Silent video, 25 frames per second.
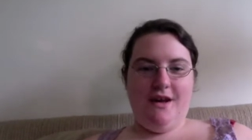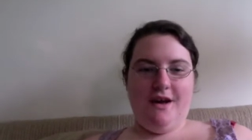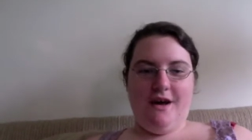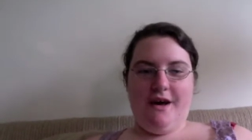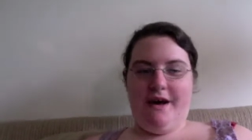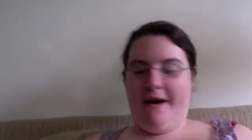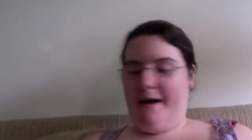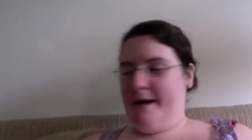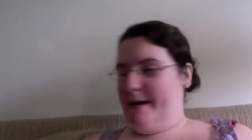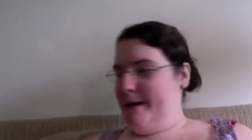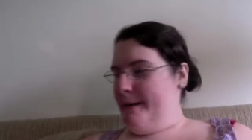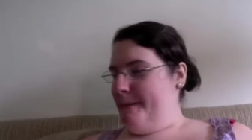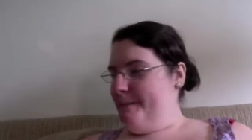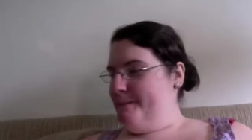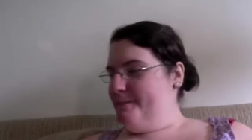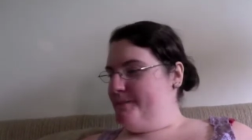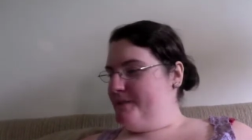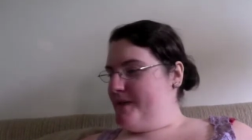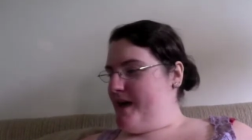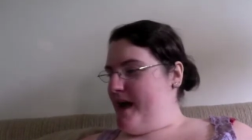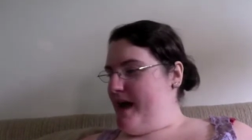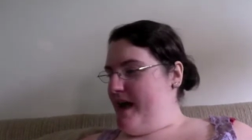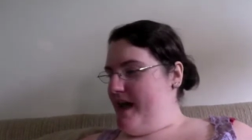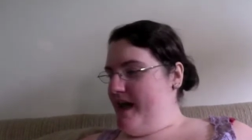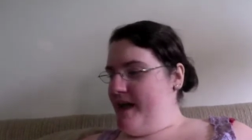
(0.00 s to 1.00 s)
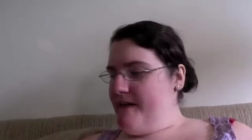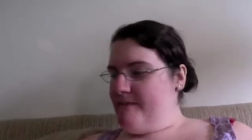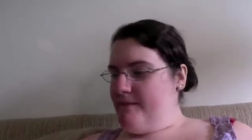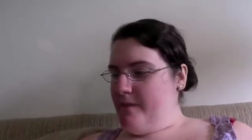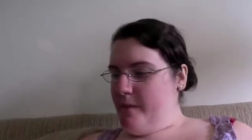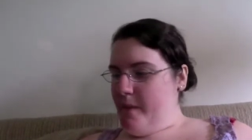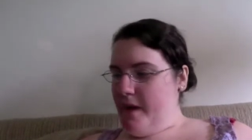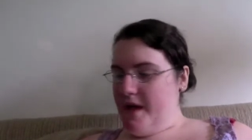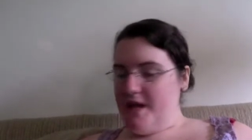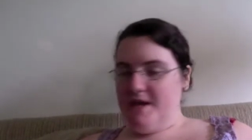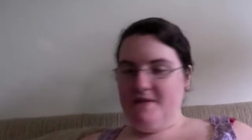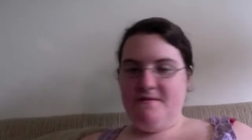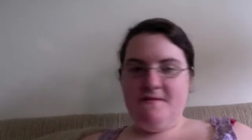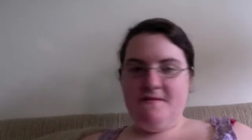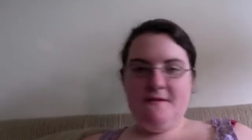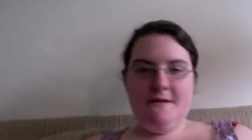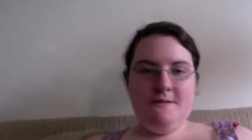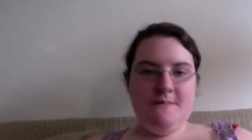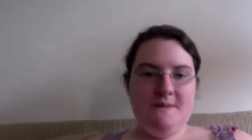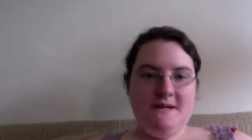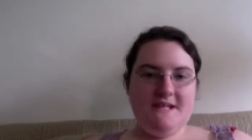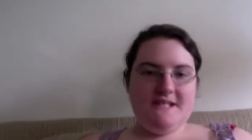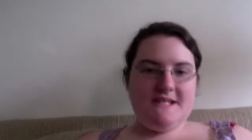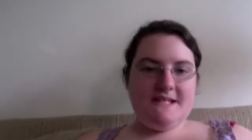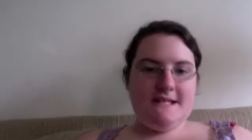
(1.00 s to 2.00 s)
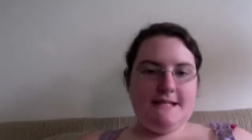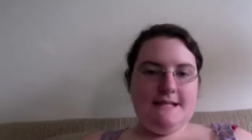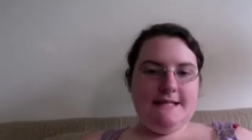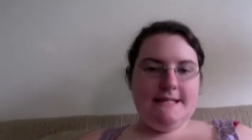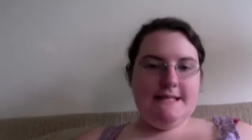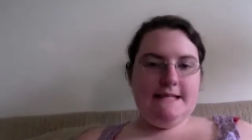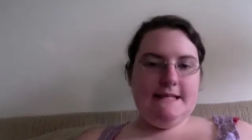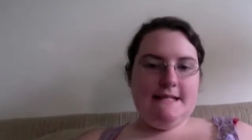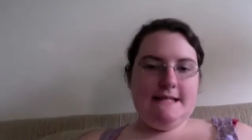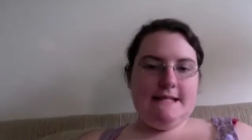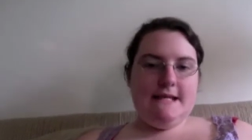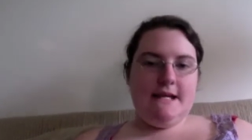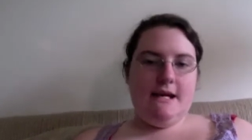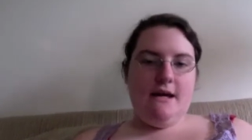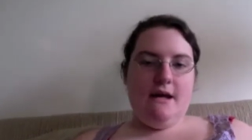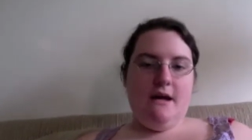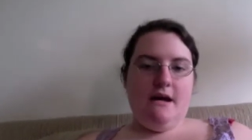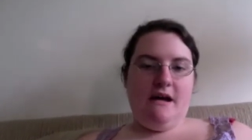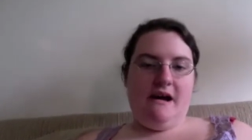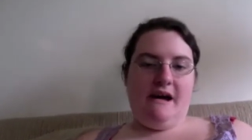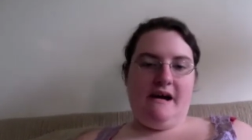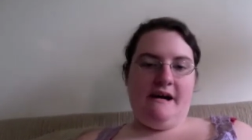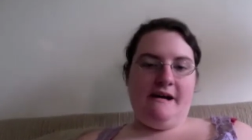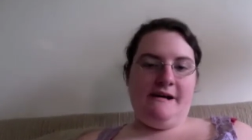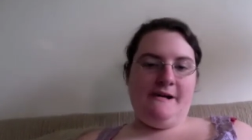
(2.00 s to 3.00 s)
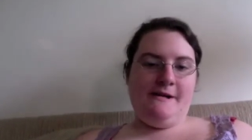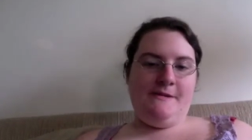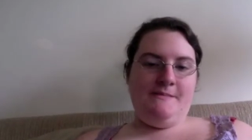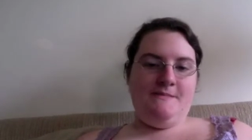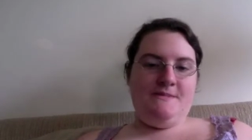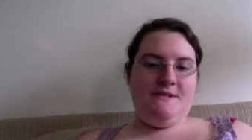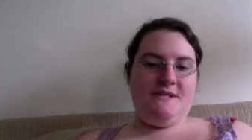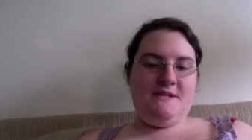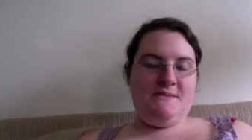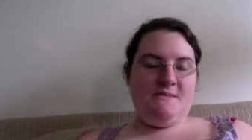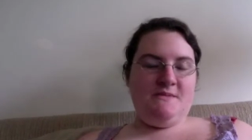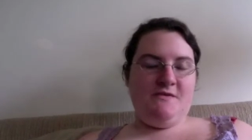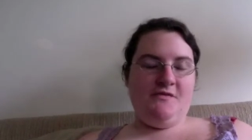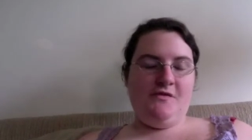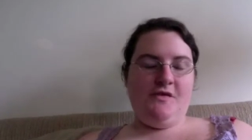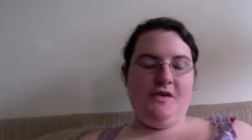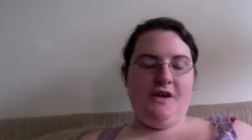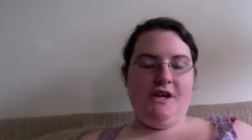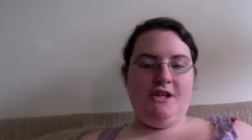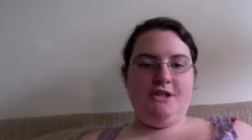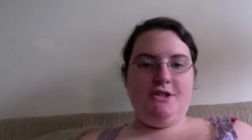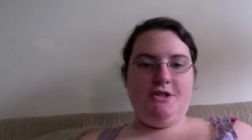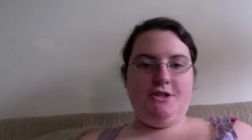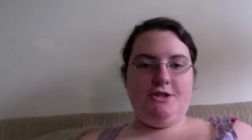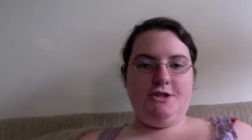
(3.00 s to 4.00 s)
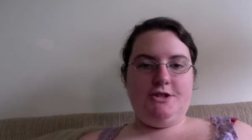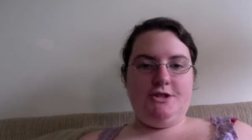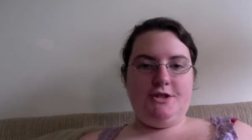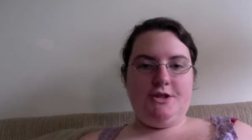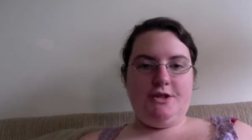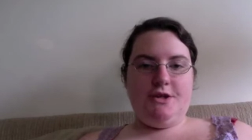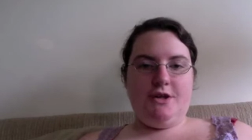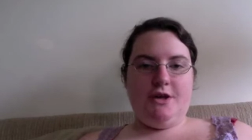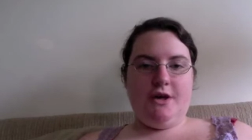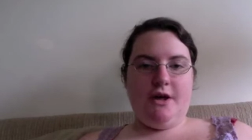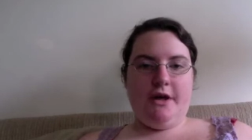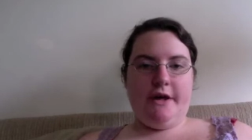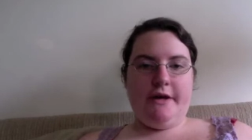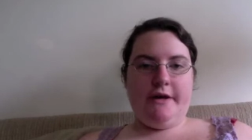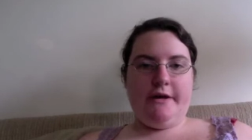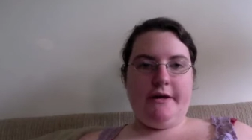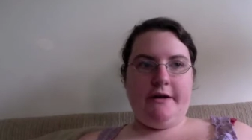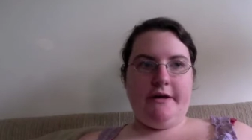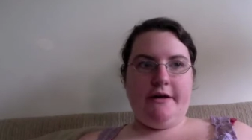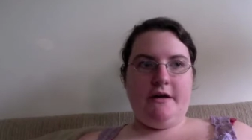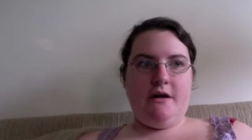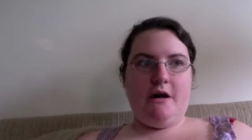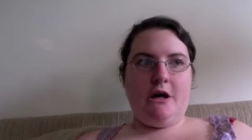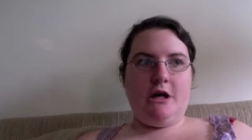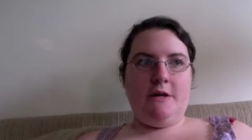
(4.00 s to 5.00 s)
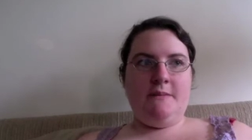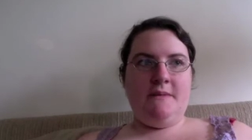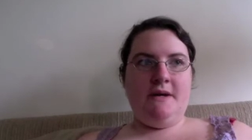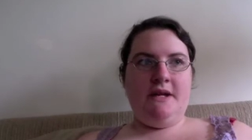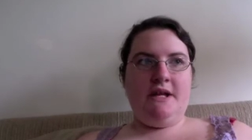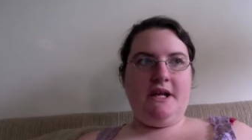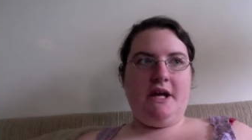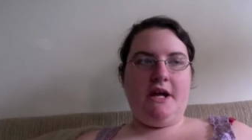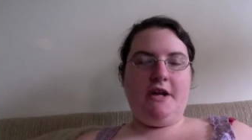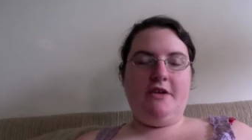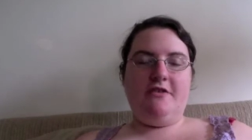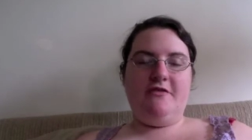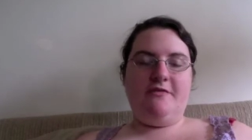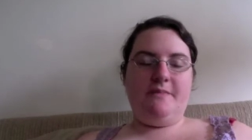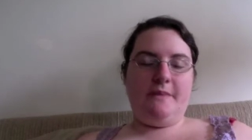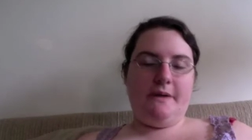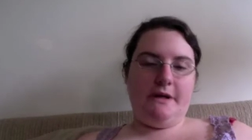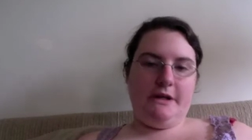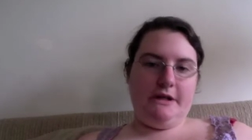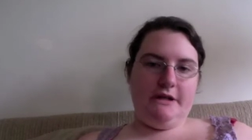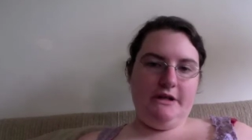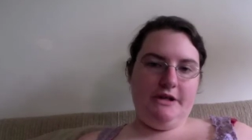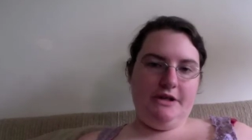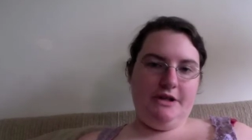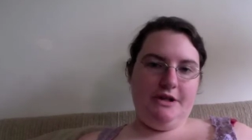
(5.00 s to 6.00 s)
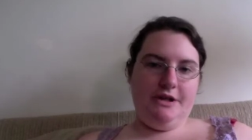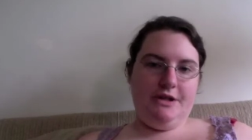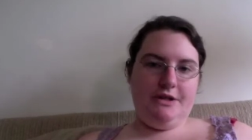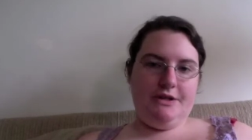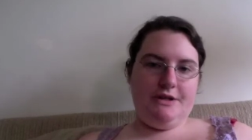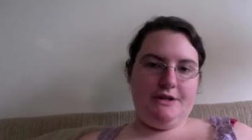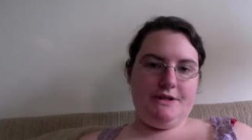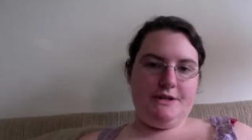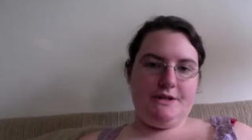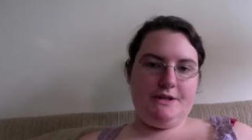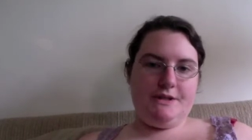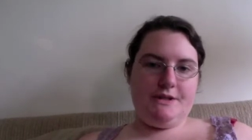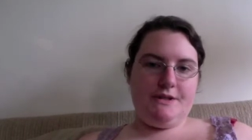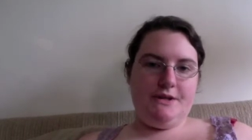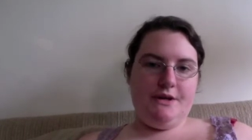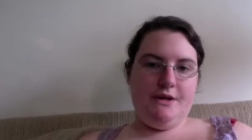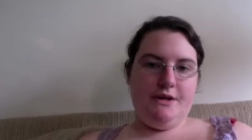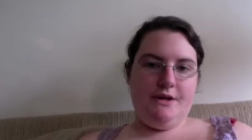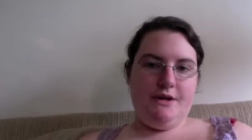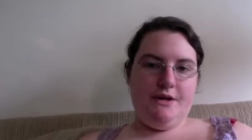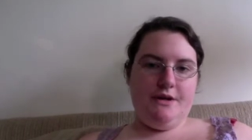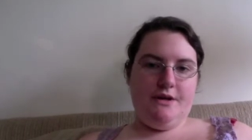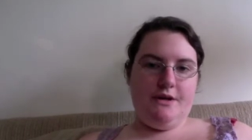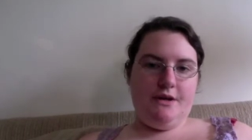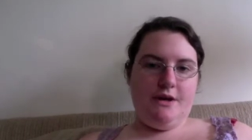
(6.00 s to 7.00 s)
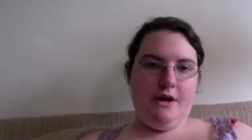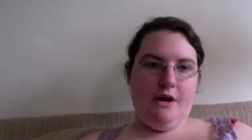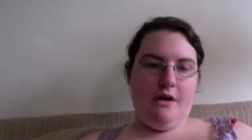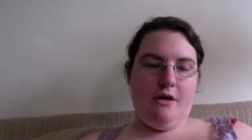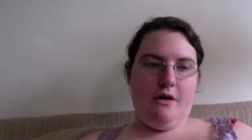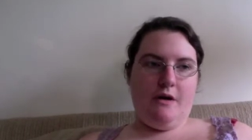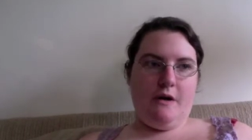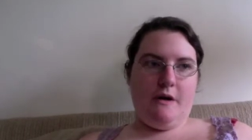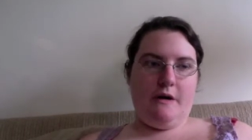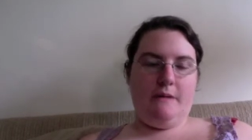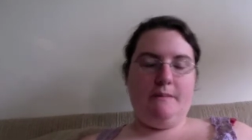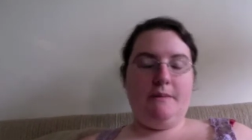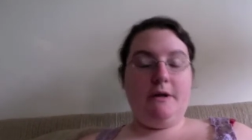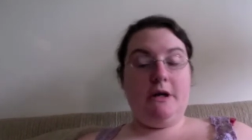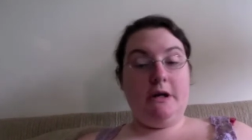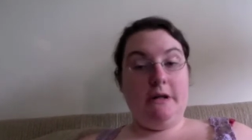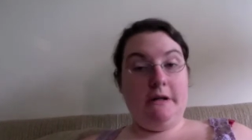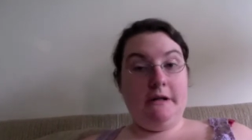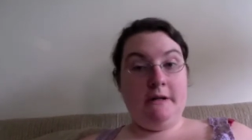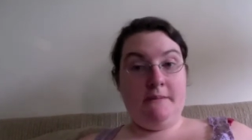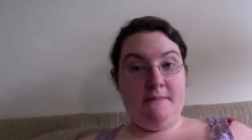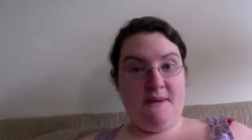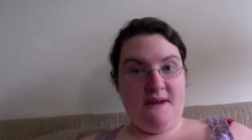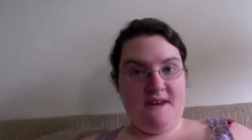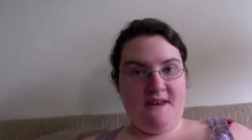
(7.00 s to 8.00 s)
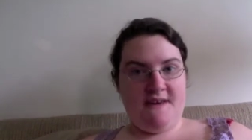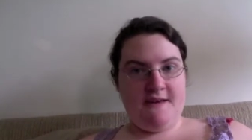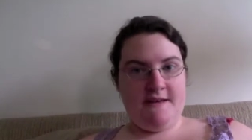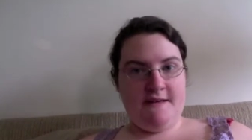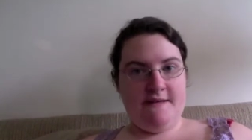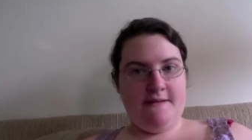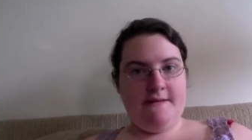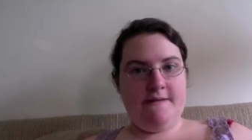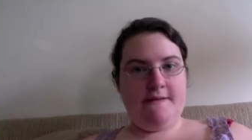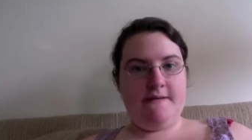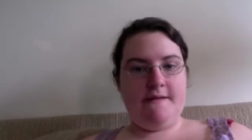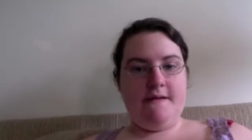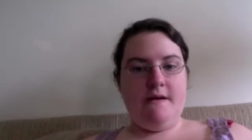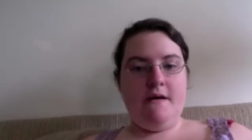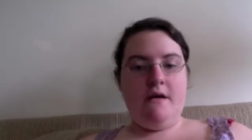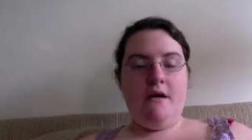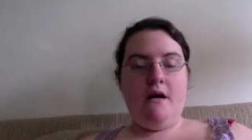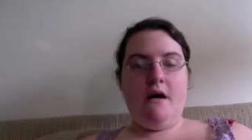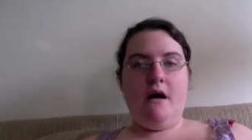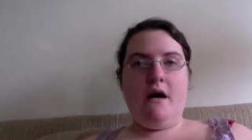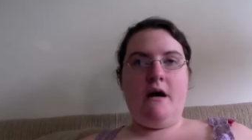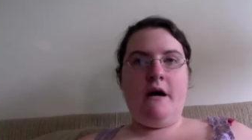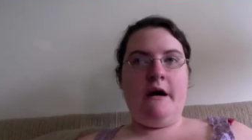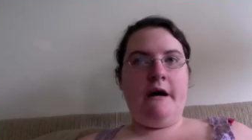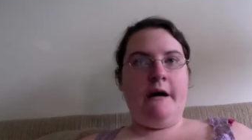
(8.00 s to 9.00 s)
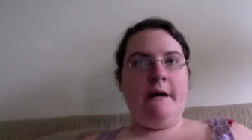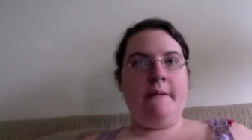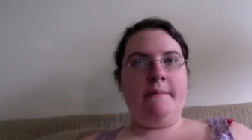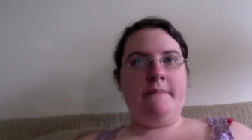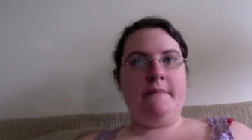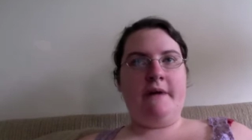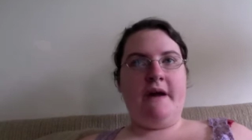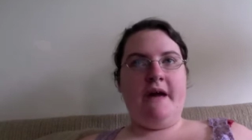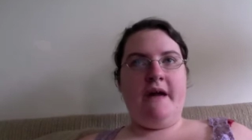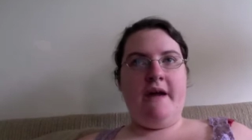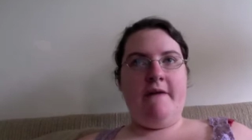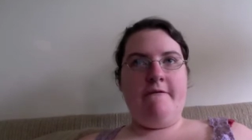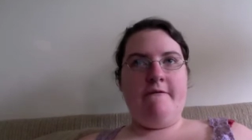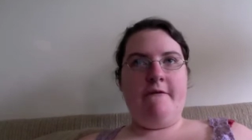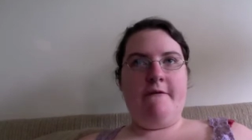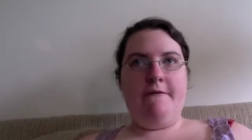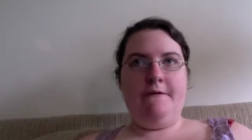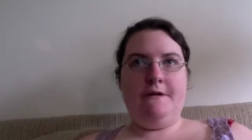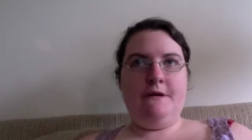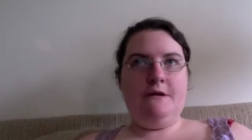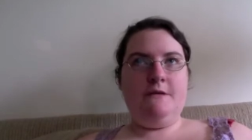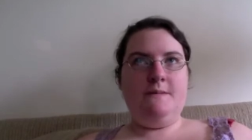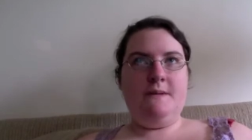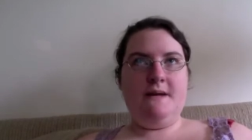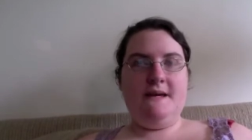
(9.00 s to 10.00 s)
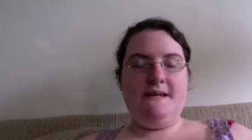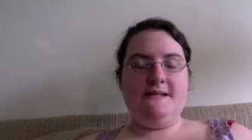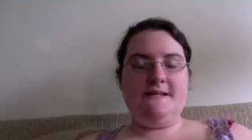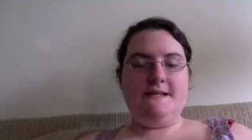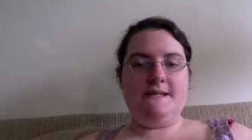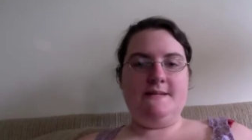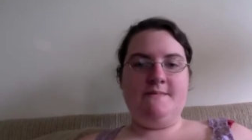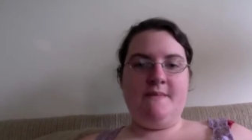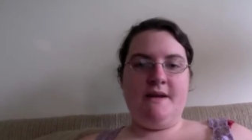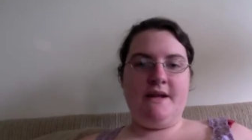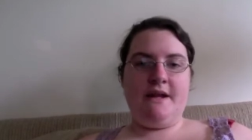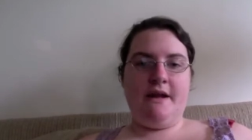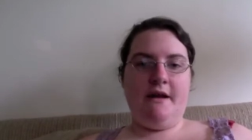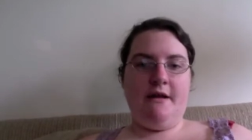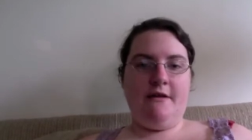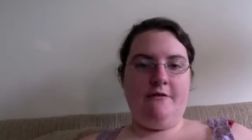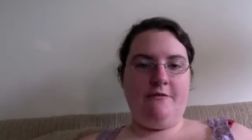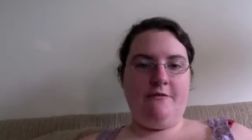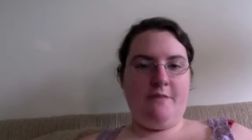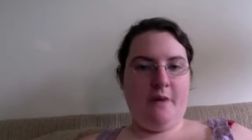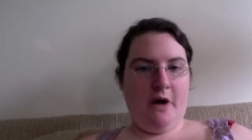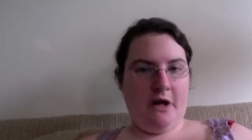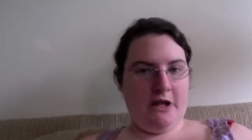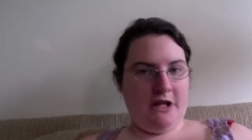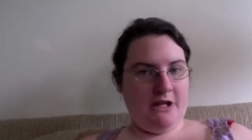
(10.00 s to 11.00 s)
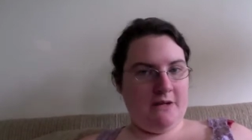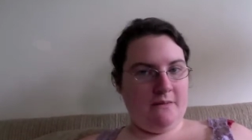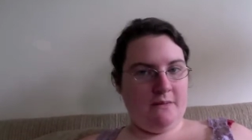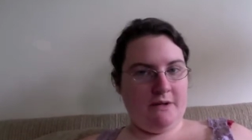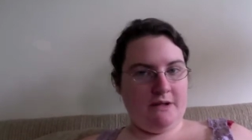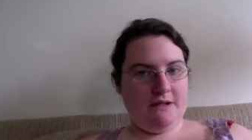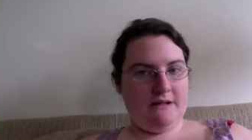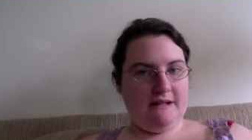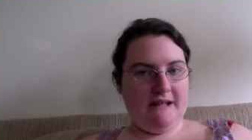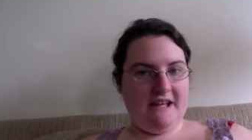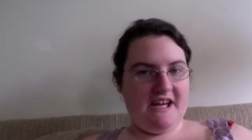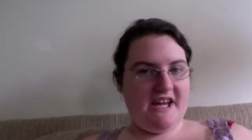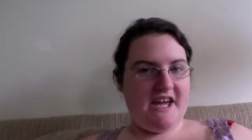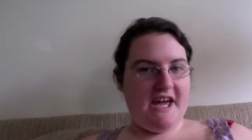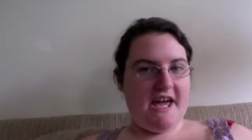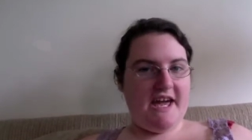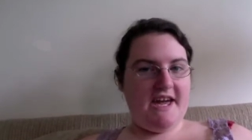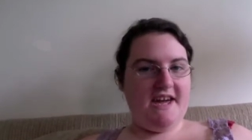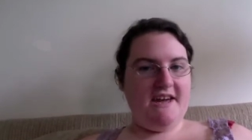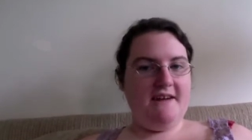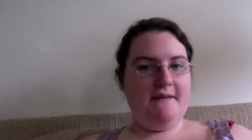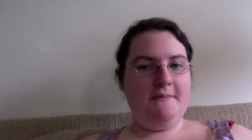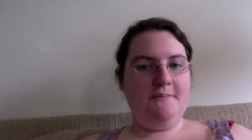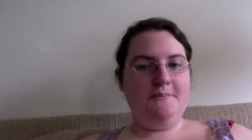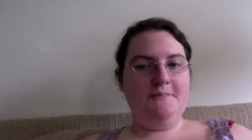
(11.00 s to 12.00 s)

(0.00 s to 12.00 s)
I have quite a few pieces, some of which are made out of perlers or perler beads. I have a few pieces made out of polymer clay.